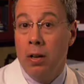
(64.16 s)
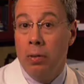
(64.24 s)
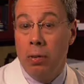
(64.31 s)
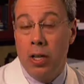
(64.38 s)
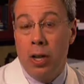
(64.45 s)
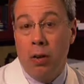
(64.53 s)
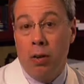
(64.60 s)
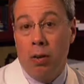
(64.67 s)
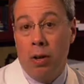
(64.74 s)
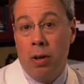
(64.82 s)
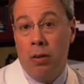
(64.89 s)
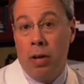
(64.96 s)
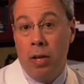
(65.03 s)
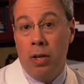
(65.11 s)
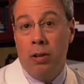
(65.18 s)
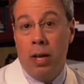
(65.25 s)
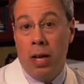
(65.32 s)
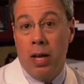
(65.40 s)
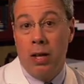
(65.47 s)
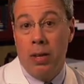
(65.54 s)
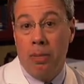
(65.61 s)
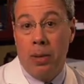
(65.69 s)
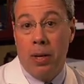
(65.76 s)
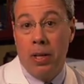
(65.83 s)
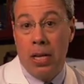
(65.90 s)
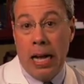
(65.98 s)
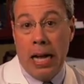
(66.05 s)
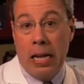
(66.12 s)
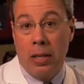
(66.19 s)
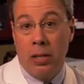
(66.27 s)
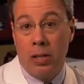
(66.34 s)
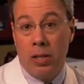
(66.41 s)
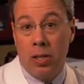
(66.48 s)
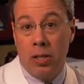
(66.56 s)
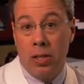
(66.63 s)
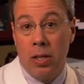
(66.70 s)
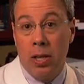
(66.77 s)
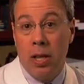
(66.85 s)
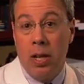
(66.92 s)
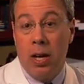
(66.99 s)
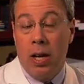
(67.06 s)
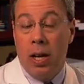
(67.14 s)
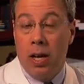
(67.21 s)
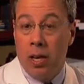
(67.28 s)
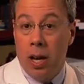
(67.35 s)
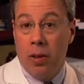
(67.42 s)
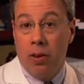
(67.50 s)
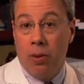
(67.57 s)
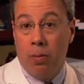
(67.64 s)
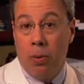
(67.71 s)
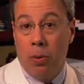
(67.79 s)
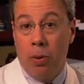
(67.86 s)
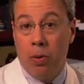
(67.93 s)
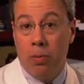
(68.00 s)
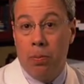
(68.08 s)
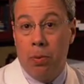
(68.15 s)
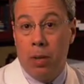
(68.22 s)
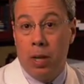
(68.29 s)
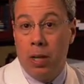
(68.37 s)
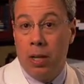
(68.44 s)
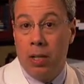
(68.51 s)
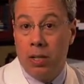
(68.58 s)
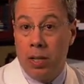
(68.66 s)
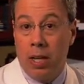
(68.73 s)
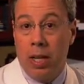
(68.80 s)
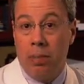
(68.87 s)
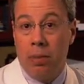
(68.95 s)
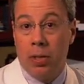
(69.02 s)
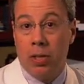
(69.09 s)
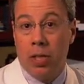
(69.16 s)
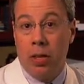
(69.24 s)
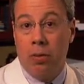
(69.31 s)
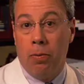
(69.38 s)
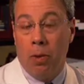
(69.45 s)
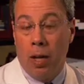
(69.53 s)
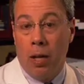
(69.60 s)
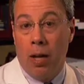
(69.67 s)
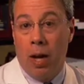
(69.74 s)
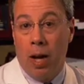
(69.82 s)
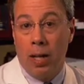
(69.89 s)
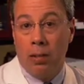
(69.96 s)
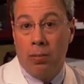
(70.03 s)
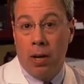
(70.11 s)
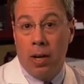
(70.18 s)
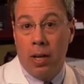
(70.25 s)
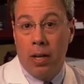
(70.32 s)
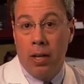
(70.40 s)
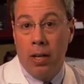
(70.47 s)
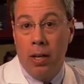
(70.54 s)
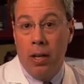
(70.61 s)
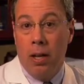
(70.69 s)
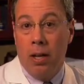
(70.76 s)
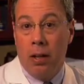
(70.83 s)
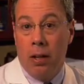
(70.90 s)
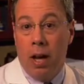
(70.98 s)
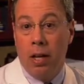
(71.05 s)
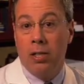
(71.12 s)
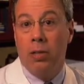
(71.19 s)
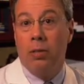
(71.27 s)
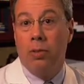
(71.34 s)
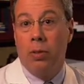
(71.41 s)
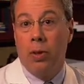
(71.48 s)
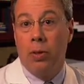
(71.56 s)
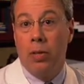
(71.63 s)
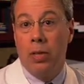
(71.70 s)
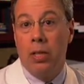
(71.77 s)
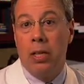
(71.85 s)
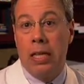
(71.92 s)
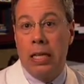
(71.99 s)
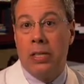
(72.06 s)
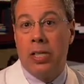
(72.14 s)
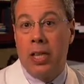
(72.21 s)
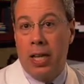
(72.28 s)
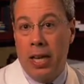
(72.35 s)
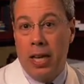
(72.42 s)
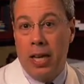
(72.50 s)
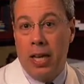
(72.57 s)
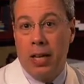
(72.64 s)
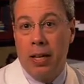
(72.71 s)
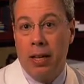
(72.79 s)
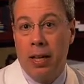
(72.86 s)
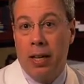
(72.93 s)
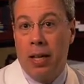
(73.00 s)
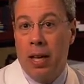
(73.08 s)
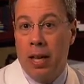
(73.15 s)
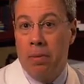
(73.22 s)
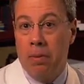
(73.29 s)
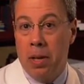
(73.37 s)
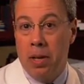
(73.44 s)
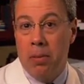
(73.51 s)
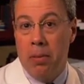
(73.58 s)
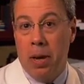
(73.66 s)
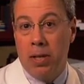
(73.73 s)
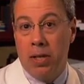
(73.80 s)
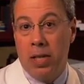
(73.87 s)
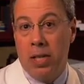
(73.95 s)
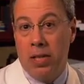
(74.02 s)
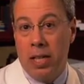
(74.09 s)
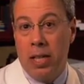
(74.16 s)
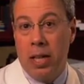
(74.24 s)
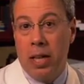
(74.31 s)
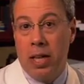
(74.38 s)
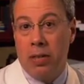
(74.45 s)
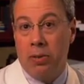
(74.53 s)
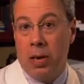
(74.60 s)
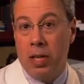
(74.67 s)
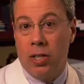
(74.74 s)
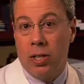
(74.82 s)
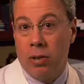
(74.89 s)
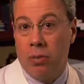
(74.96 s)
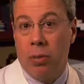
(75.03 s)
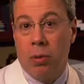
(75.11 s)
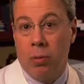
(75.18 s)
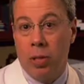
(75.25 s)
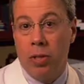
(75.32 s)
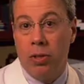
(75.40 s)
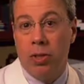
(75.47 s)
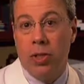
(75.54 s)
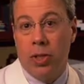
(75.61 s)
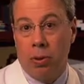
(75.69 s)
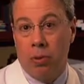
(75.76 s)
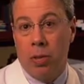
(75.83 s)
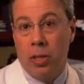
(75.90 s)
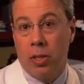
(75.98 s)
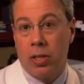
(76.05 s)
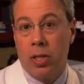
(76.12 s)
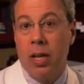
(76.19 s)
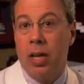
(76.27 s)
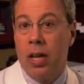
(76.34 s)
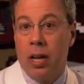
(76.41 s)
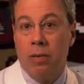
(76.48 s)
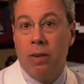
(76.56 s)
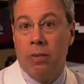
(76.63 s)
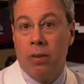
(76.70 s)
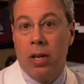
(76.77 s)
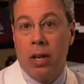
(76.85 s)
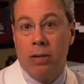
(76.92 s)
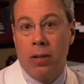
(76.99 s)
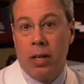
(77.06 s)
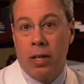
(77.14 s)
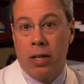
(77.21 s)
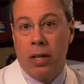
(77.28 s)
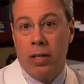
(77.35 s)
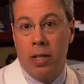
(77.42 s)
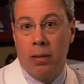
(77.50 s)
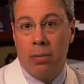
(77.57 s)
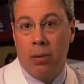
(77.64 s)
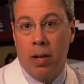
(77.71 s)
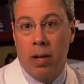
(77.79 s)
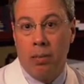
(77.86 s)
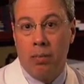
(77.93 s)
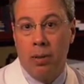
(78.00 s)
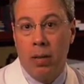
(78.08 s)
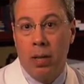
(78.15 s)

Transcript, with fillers: We don't want you to end up on dialysis. Another important point is to keep yourself well hydrated. Lots of fluid is a key, and minimizing dehydration will reduce your risk of ever having a kidney problem.